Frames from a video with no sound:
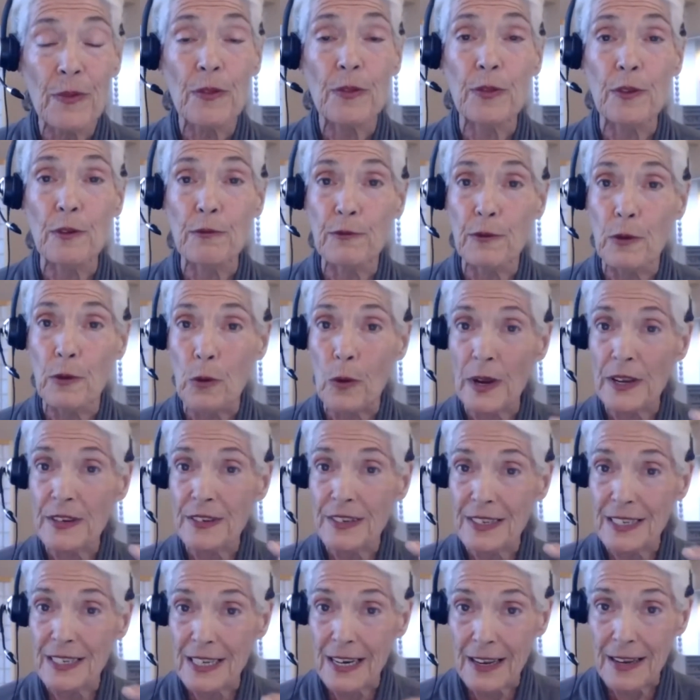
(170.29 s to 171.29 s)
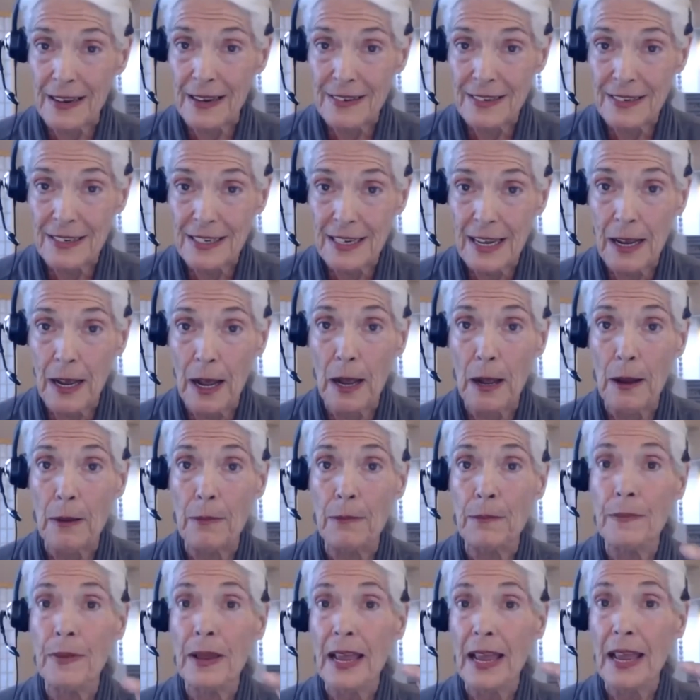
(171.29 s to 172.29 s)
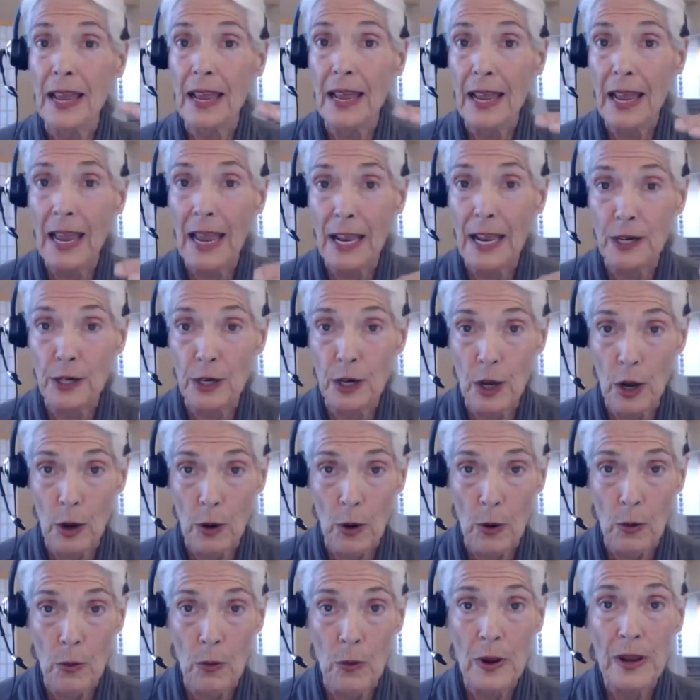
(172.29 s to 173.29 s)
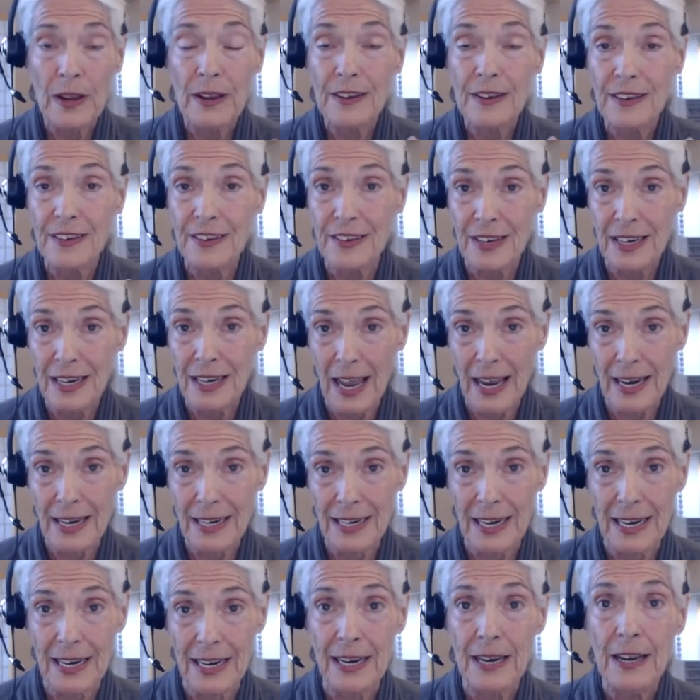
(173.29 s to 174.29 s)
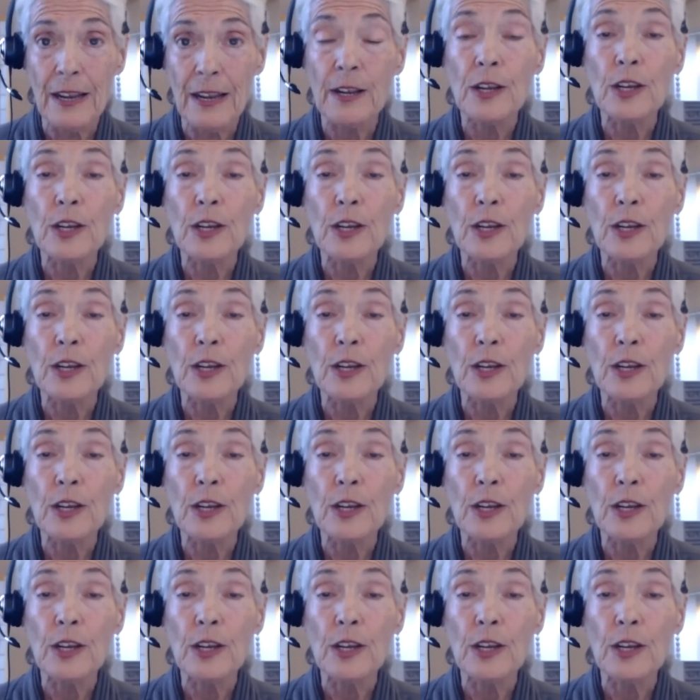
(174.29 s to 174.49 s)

The voice does come and go slightly